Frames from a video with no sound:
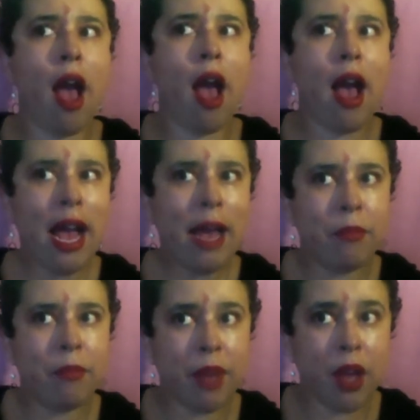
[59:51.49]

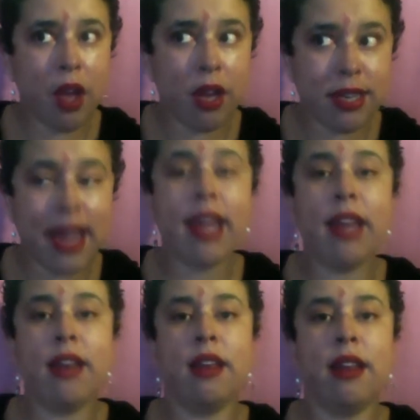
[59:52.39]
I'm
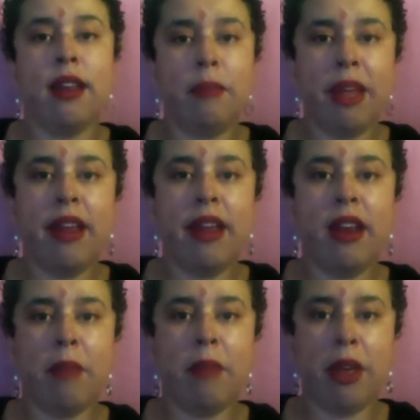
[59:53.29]
taking it and making
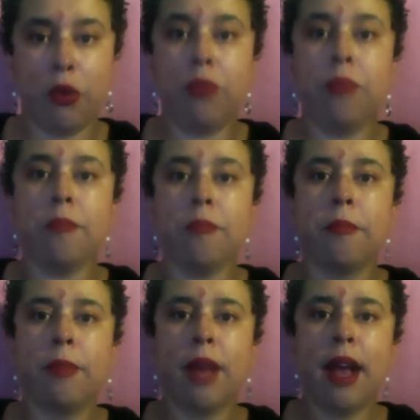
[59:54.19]
it my own.
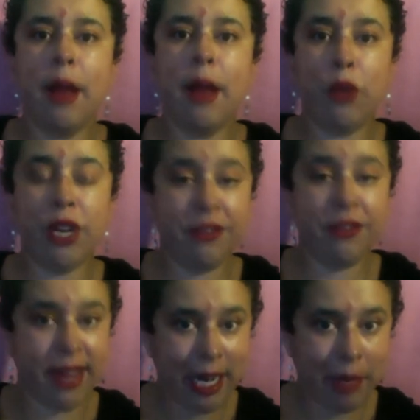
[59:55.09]
I'm
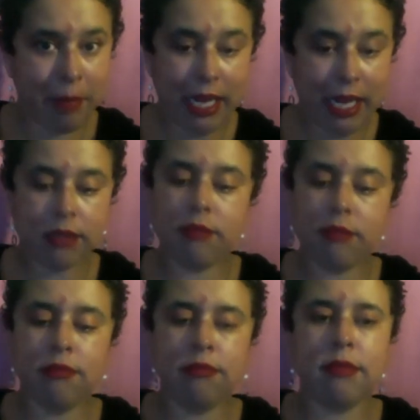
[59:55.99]
redefining me
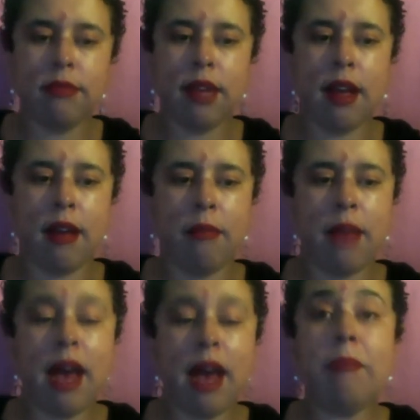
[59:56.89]

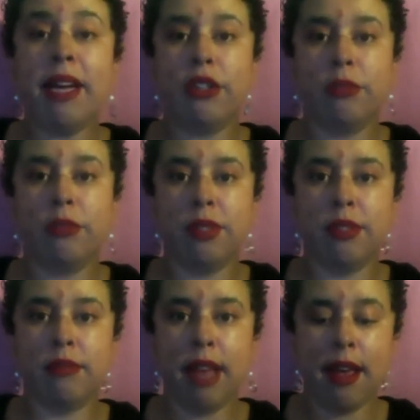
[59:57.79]
on my terms,
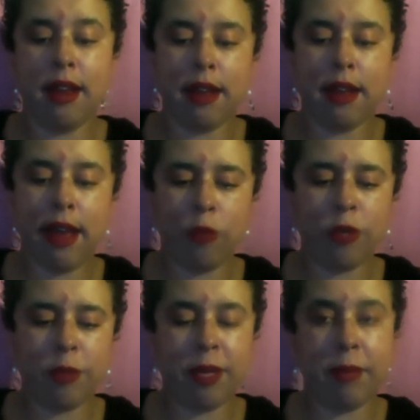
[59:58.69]
and I hope
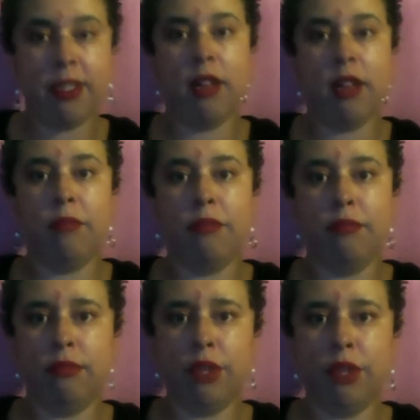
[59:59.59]
to be able to help
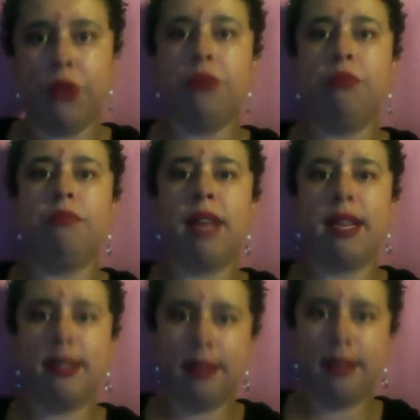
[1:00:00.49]
you
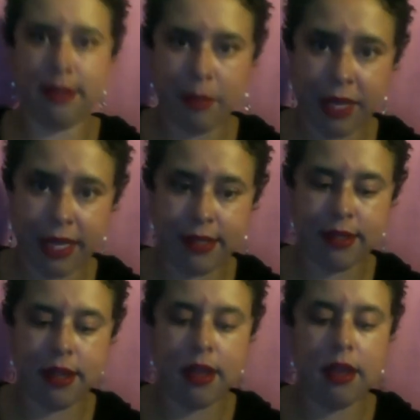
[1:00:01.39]
get to the same place.
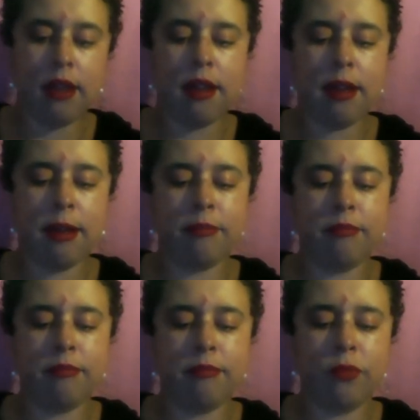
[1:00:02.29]

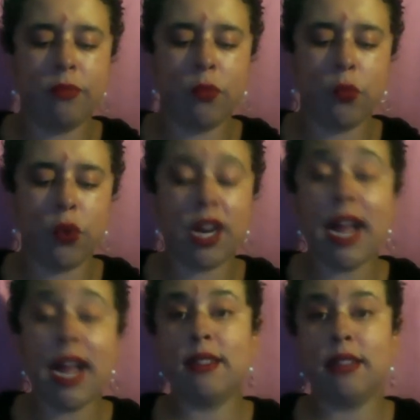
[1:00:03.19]
Um, we're
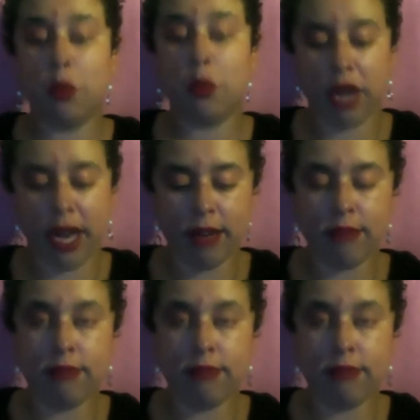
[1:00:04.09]
constantly working.